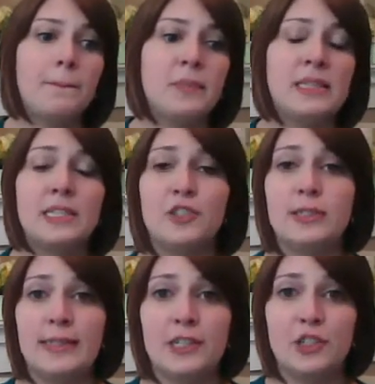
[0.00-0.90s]

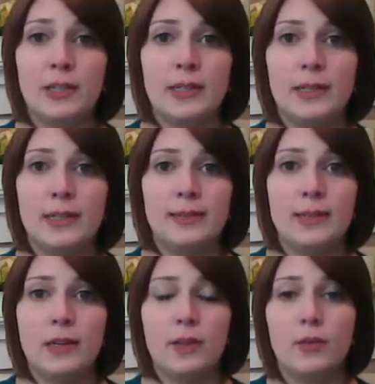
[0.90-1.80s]
Digitization is
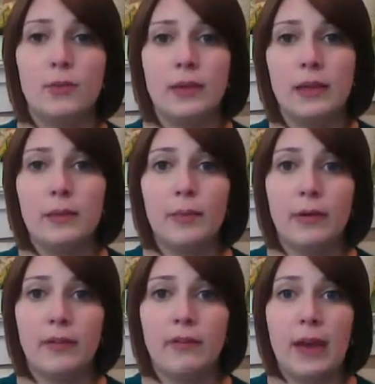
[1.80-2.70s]
another really
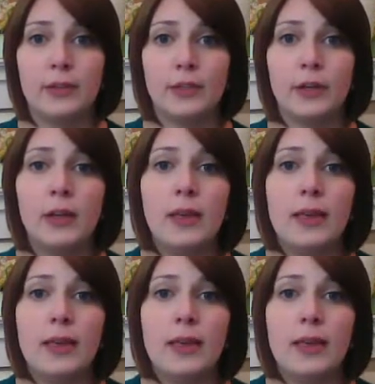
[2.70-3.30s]
important factor.